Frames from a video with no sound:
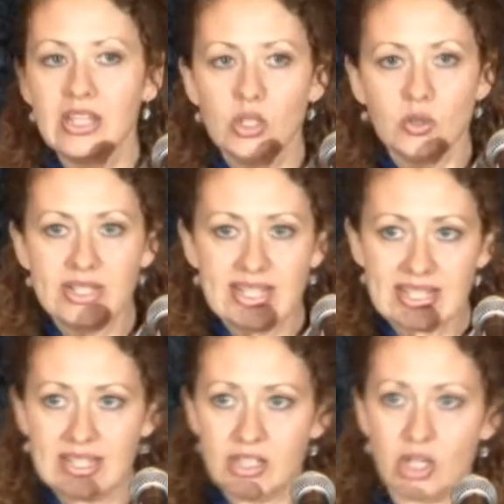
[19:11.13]
you know,
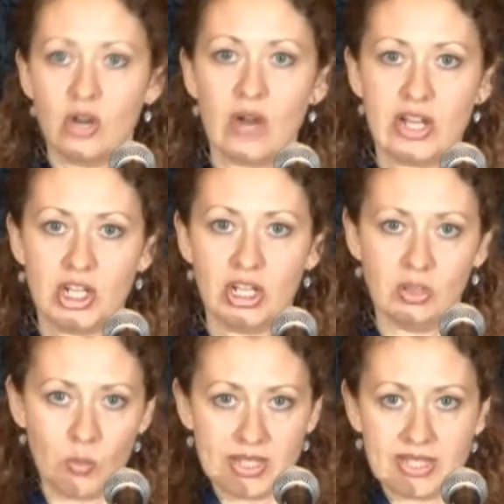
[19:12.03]

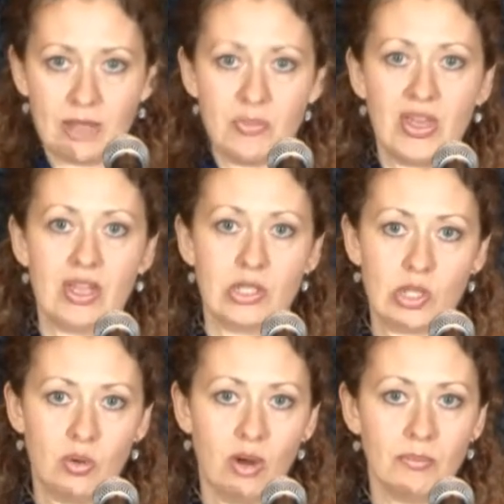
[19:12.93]
disintegration, when something
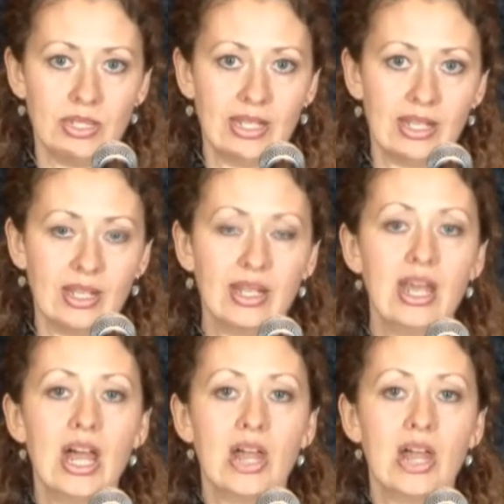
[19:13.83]
is crumbling,